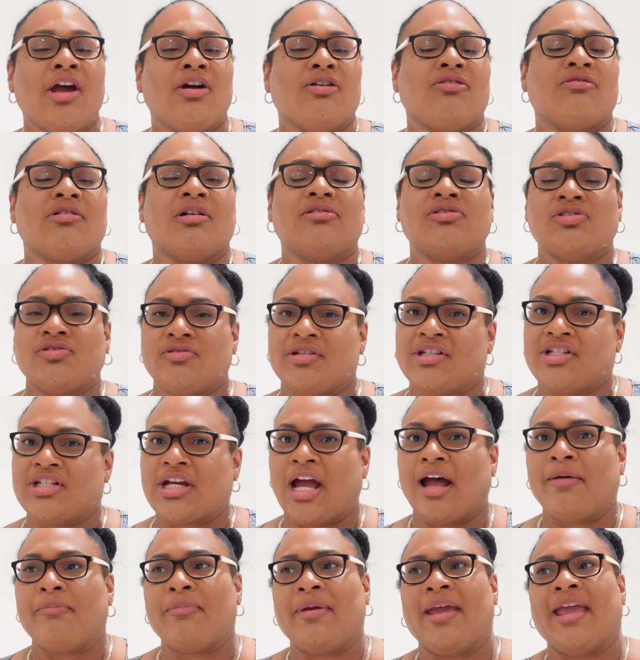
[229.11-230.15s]
grocery
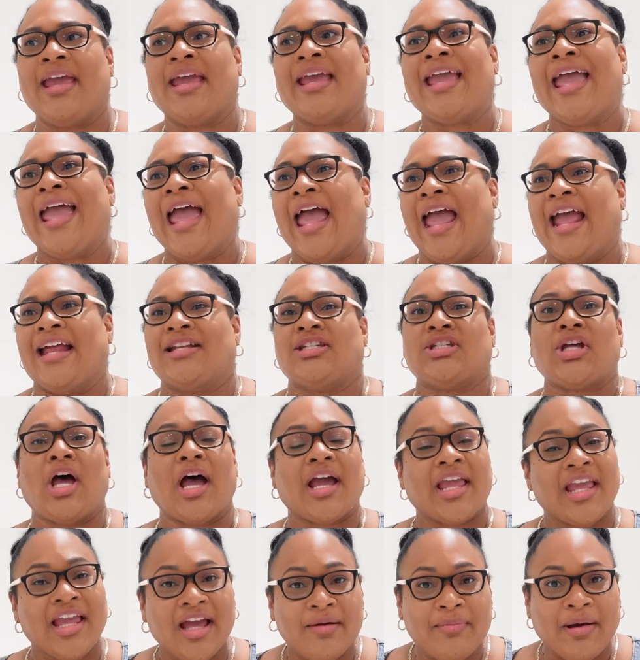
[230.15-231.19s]
shopping and
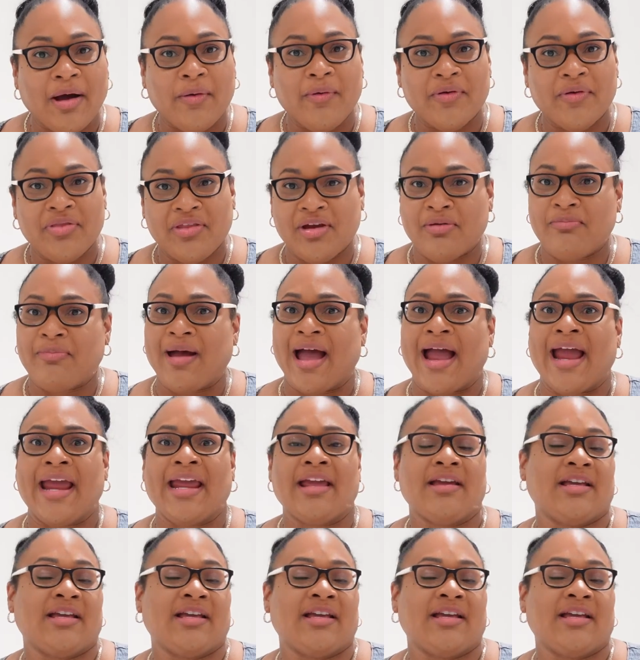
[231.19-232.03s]
talking about what they're buying,